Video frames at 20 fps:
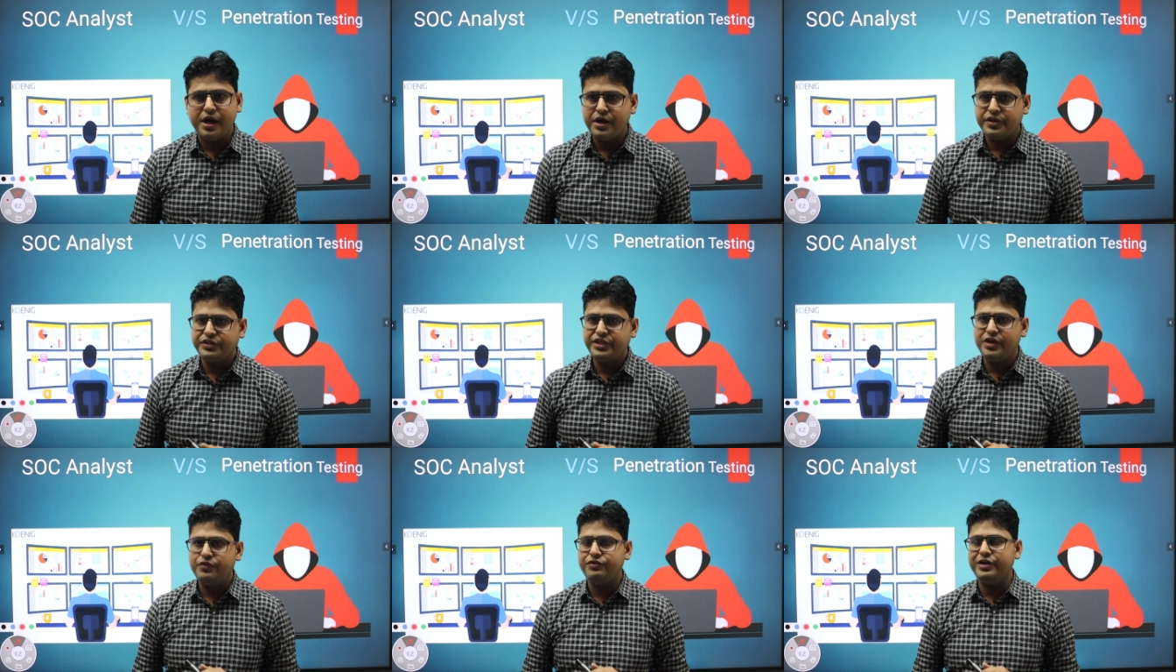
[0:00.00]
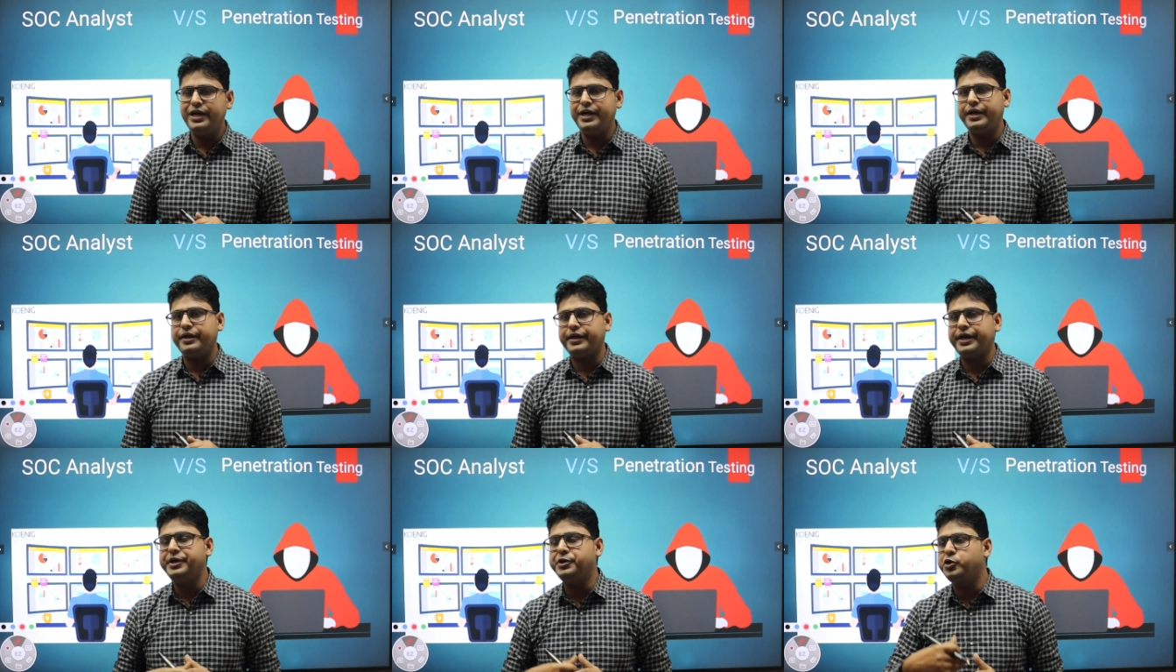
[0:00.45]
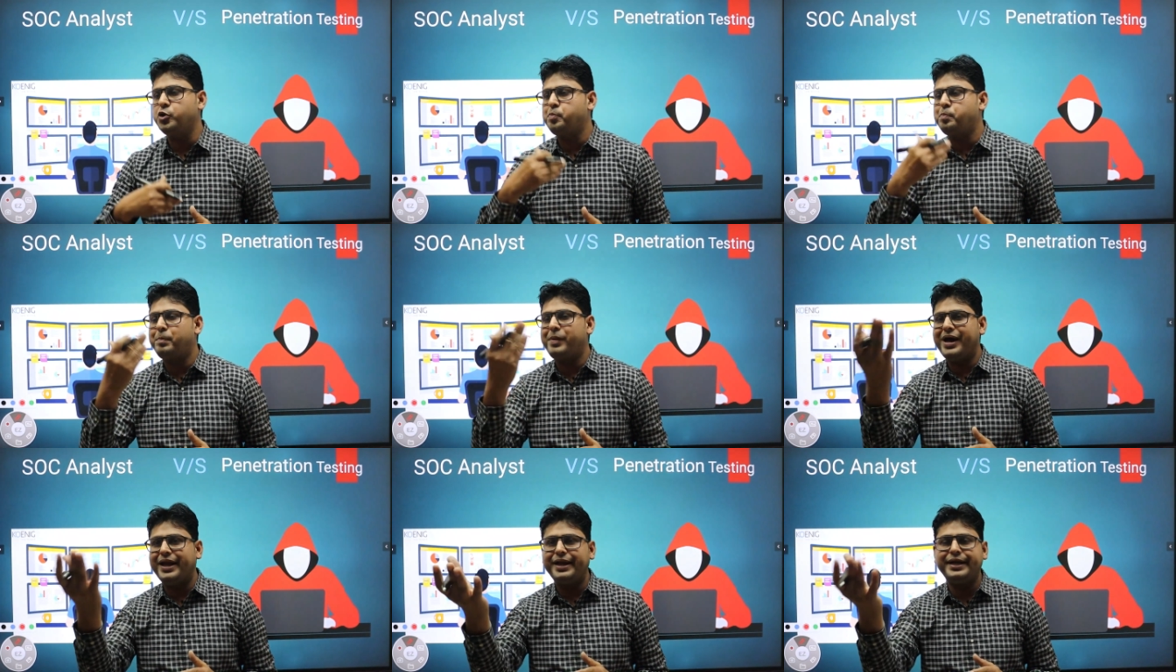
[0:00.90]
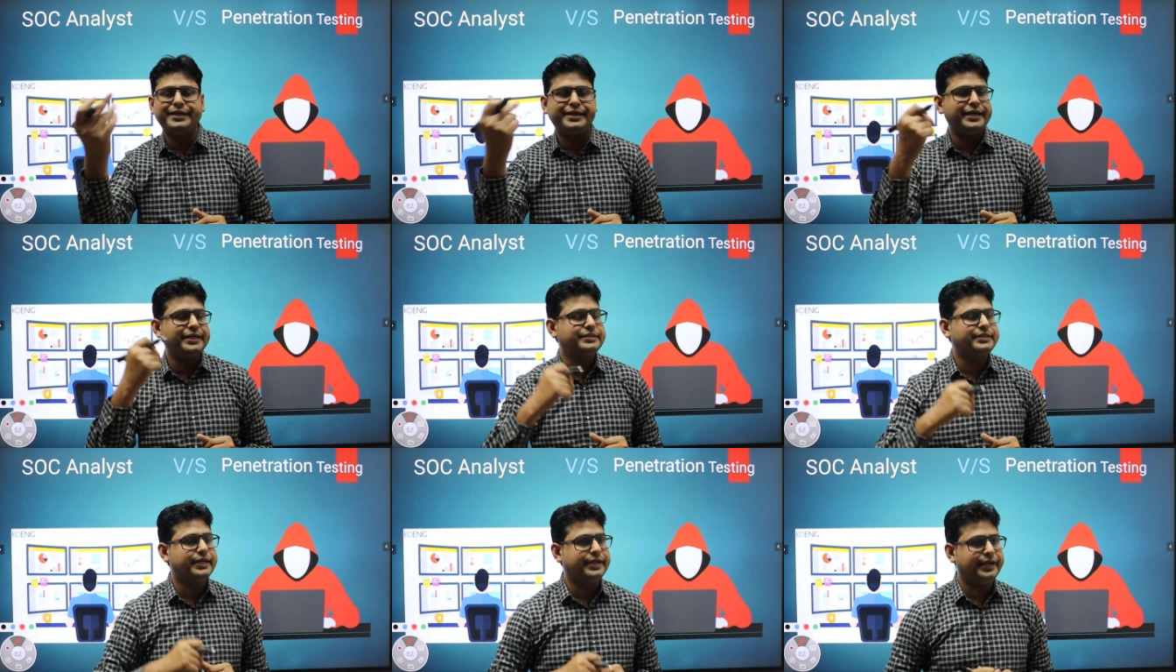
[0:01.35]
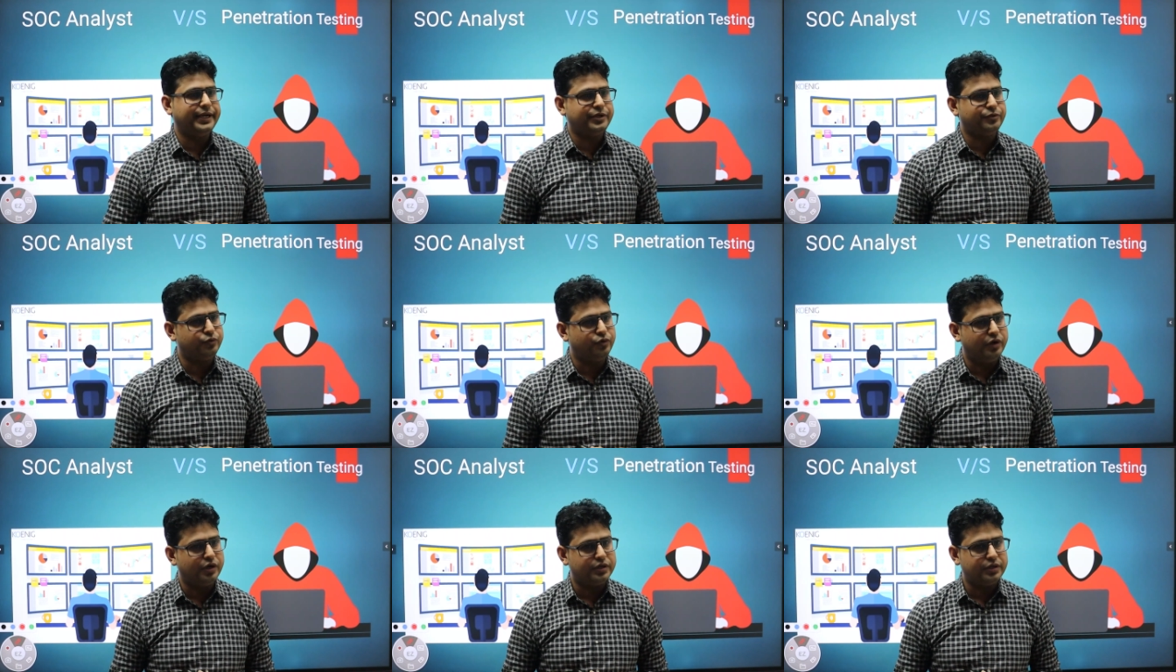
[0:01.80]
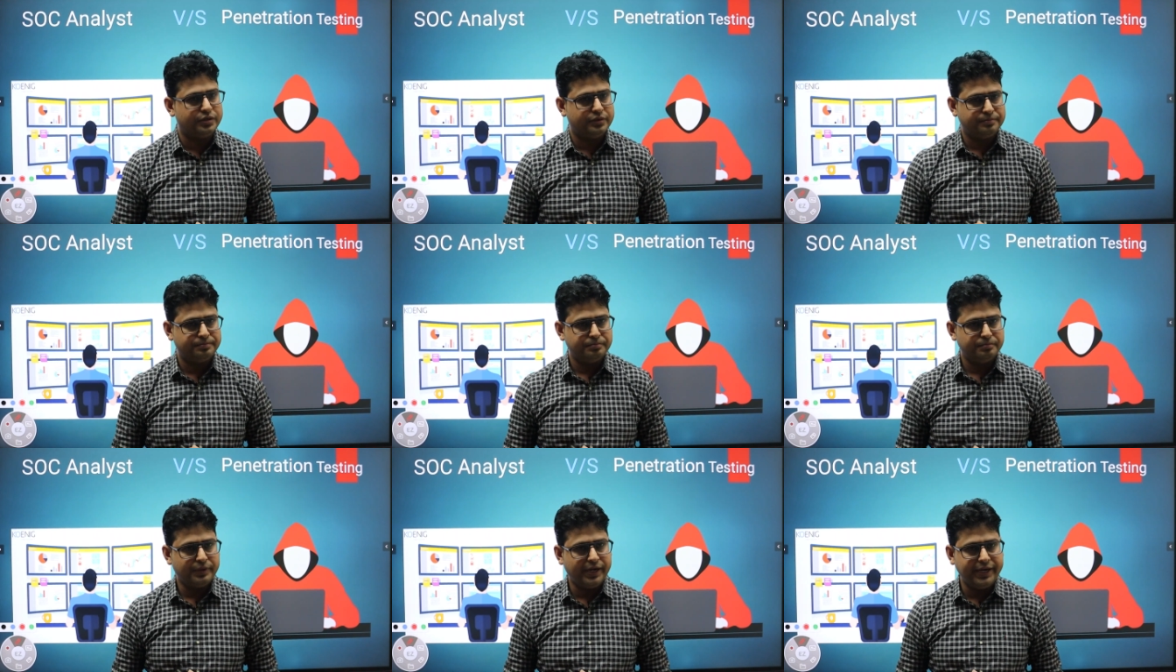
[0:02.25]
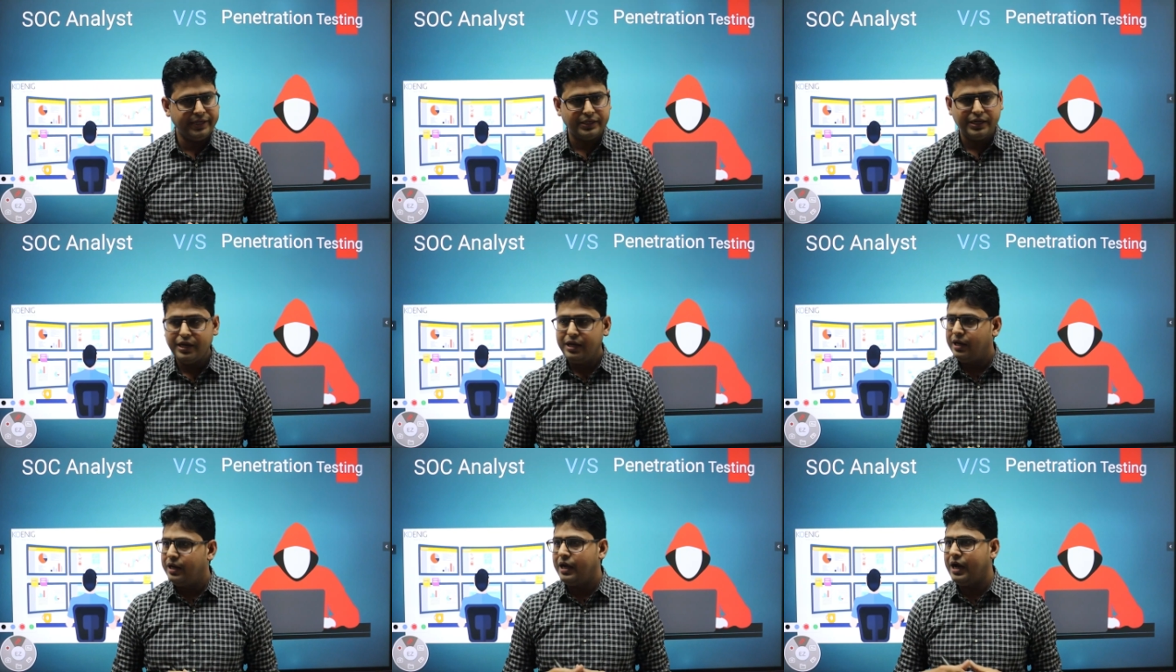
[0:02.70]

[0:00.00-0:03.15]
they will try to penetrate the network right